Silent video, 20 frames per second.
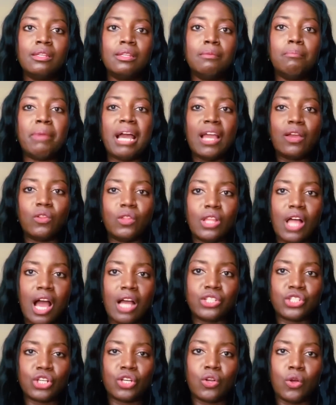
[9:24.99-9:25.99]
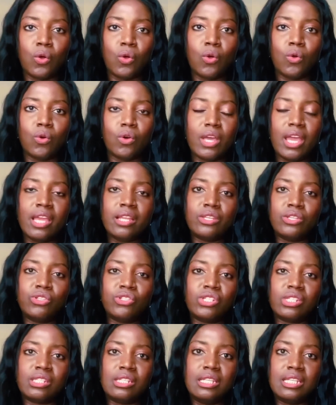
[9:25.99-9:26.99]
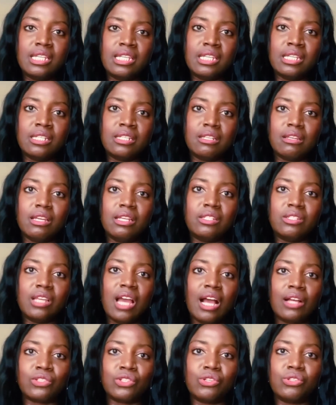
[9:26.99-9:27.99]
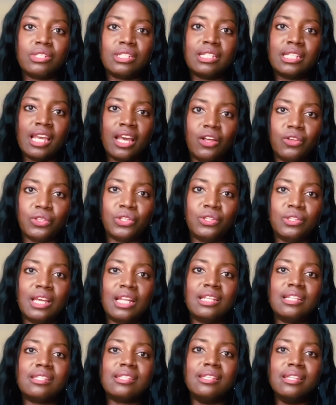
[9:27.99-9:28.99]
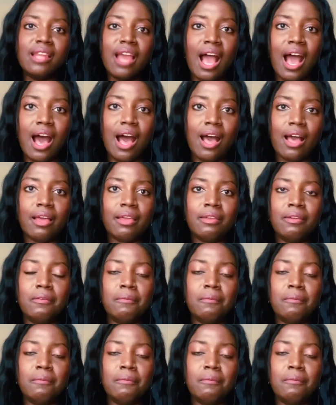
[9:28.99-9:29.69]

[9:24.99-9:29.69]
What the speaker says: biological, and you just need a doctor to tell you that it's not,